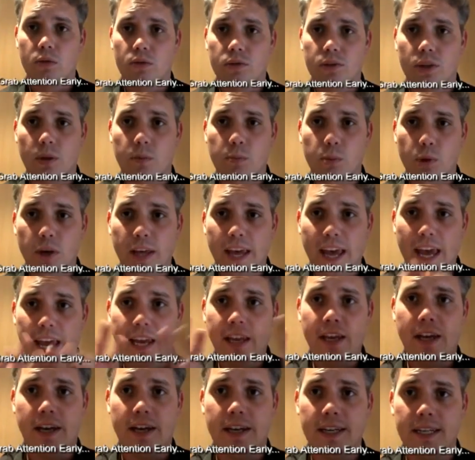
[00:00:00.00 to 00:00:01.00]
So put a
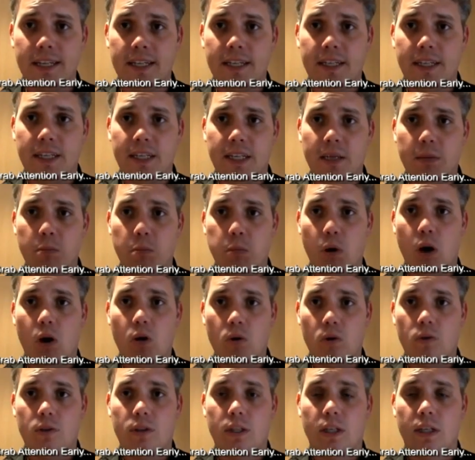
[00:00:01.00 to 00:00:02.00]
header in
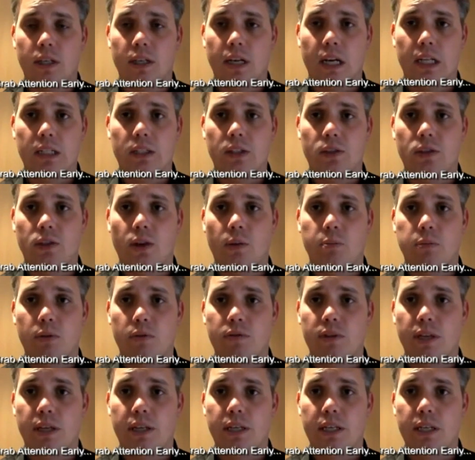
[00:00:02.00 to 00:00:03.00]
bold at the top
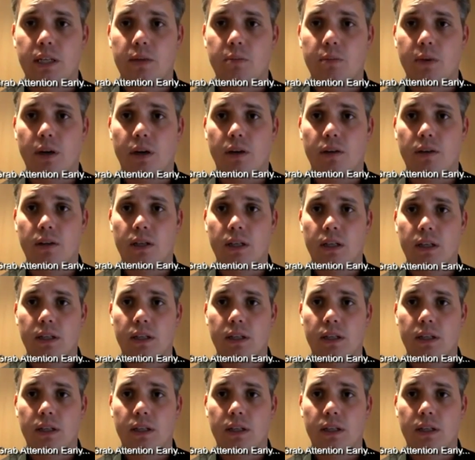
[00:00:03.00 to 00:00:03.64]
of that email.